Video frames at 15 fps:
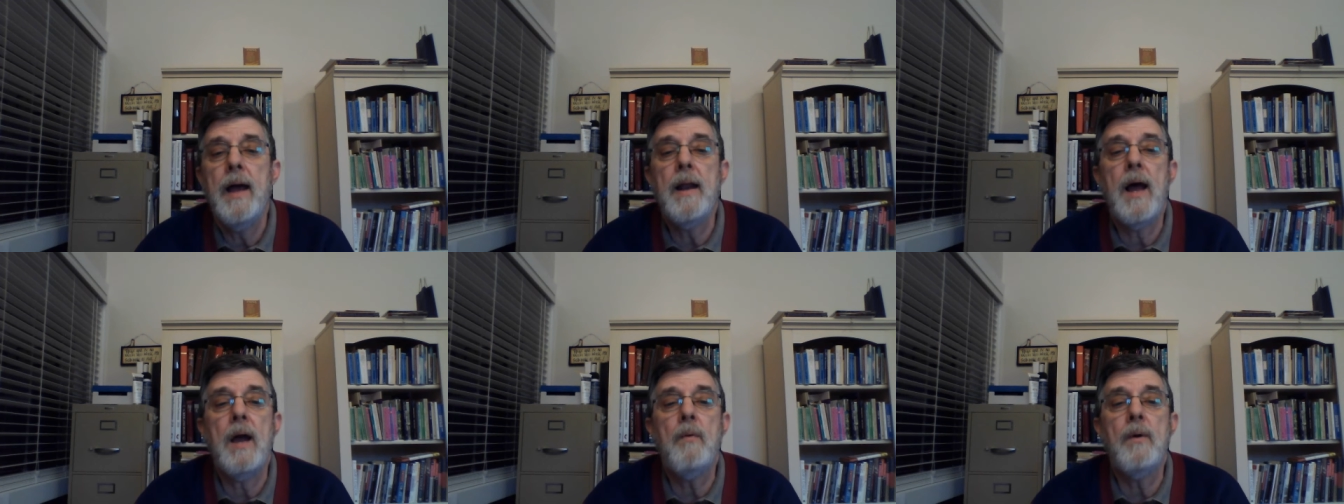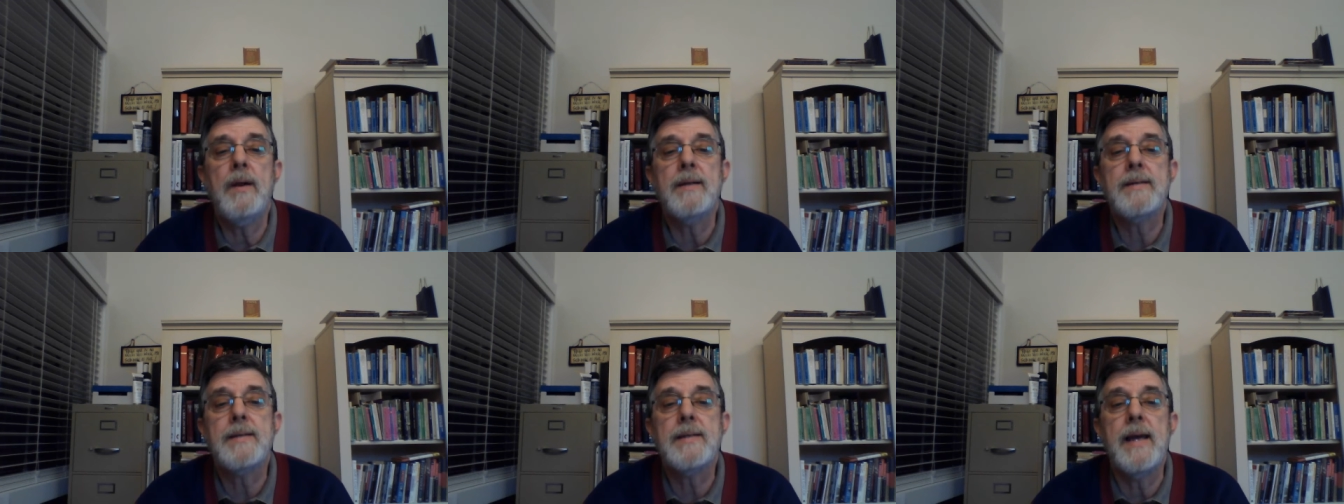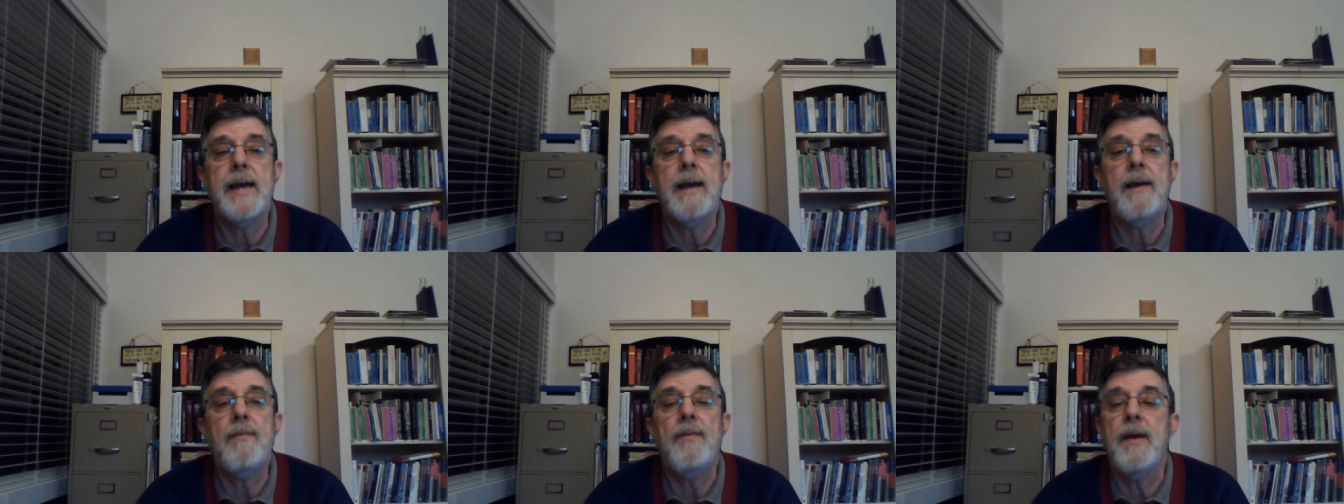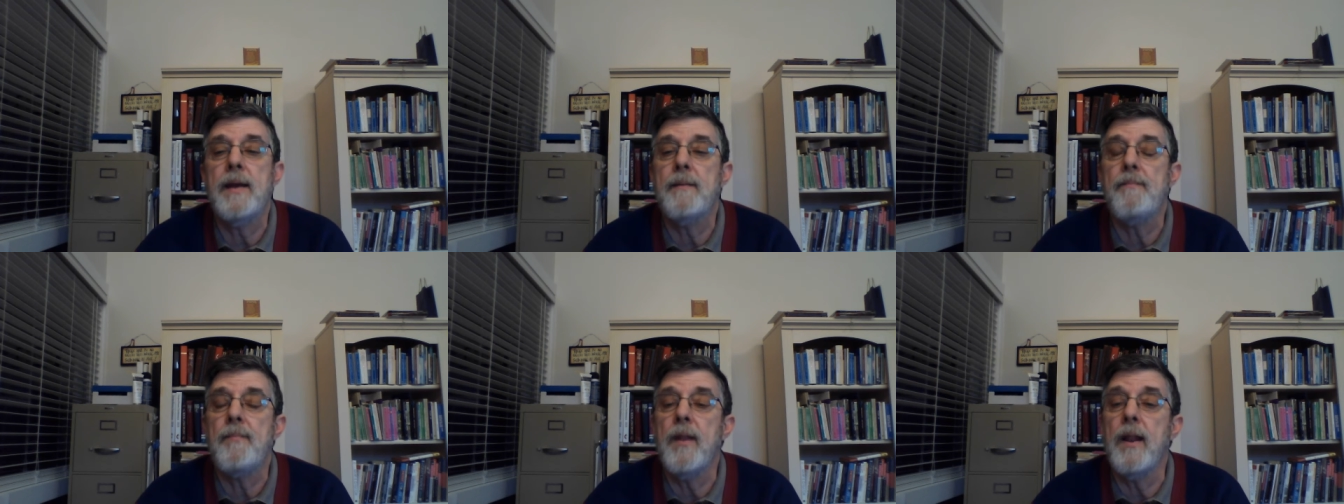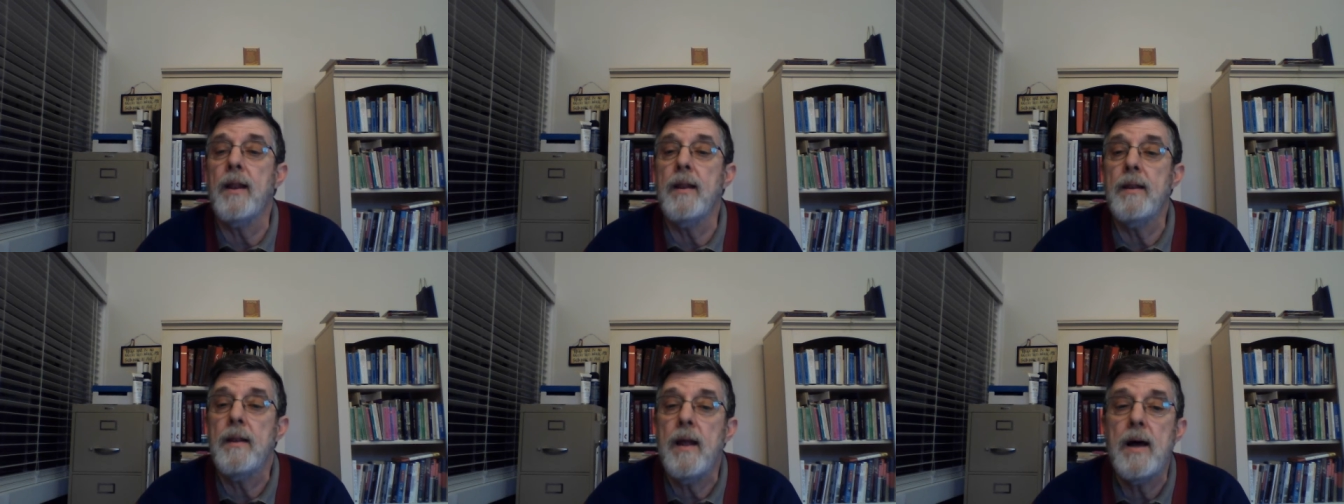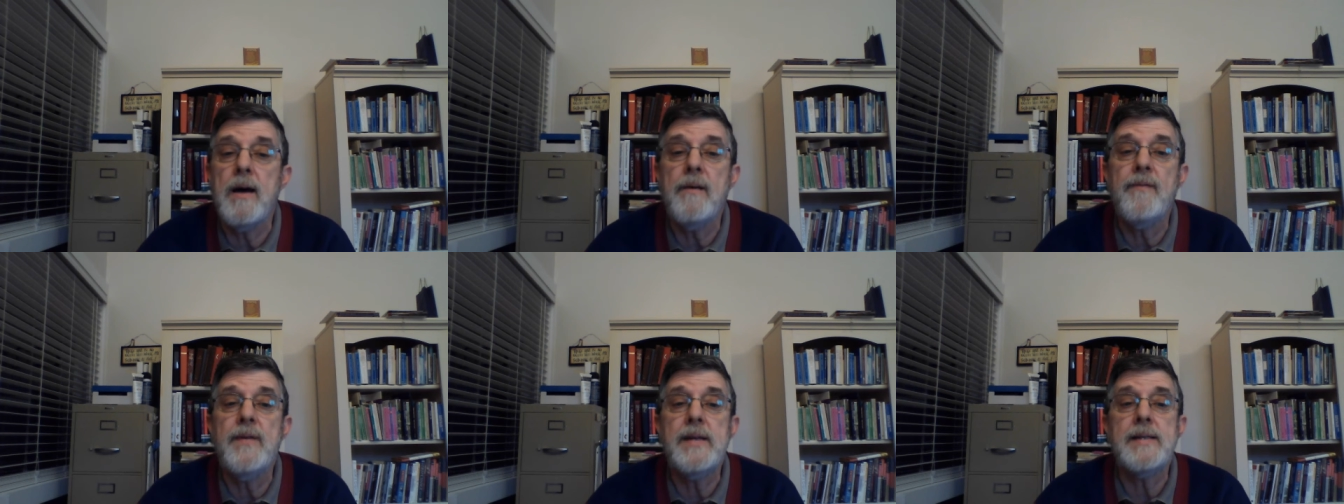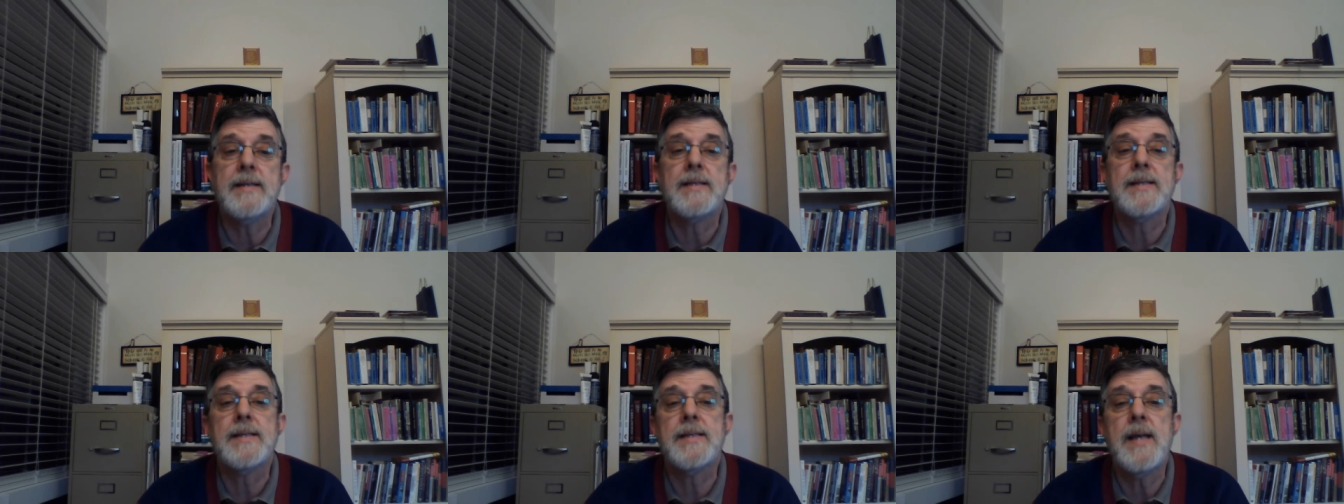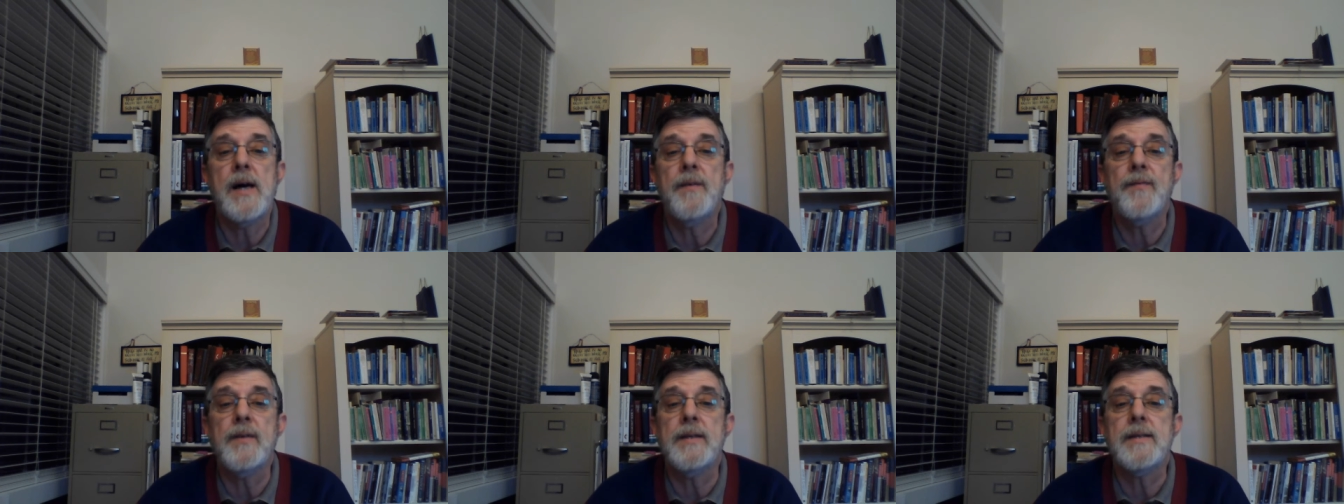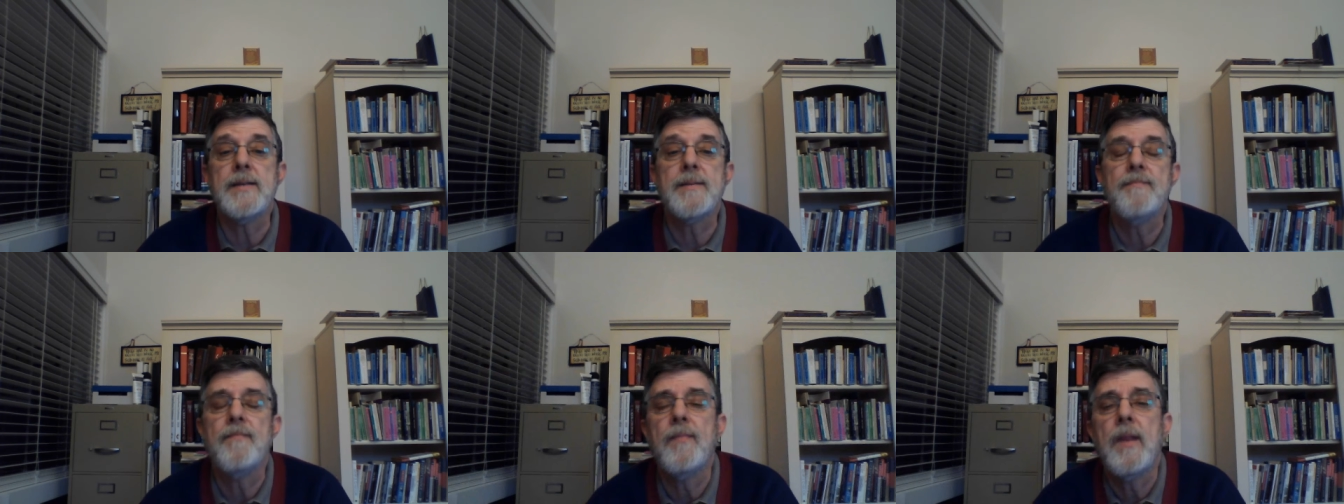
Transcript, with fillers: And I want to say that love is selfless.